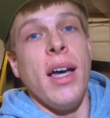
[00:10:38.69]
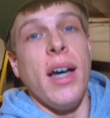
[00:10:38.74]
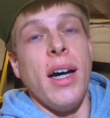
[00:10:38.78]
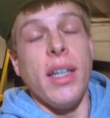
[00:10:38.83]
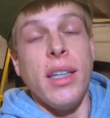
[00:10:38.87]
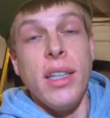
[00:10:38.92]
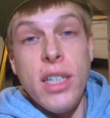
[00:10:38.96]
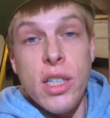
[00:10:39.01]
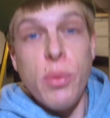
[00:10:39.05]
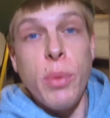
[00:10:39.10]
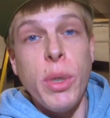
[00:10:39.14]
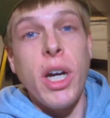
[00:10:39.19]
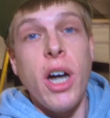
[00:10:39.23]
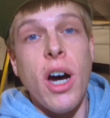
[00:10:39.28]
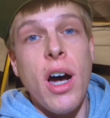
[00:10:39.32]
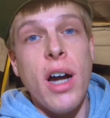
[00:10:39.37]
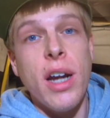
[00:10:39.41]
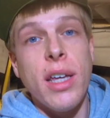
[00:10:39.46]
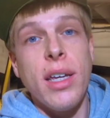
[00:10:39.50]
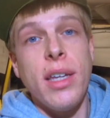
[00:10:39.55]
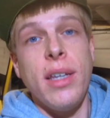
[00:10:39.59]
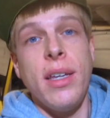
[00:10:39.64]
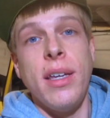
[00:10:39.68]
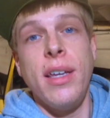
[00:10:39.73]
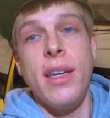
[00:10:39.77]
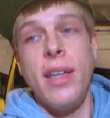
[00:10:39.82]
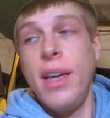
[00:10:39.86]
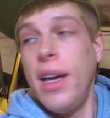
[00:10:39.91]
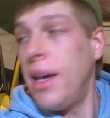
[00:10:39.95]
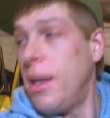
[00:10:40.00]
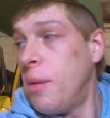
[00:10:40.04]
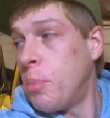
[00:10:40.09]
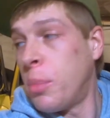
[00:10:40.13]
at least we caught it
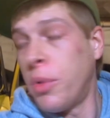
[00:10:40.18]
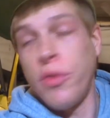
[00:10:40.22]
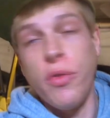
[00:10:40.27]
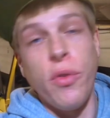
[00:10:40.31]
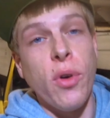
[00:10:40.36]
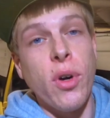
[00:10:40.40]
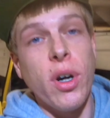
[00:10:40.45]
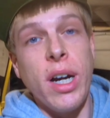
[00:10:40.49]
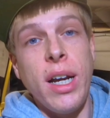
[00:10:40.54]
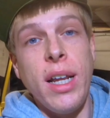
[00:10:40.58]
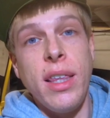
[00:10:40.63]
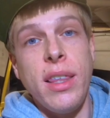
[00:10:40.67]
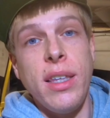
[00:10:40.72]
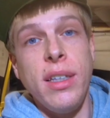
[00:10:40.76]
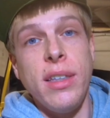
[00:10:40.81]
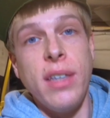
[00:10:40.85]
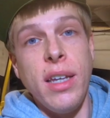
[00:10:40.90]
before anything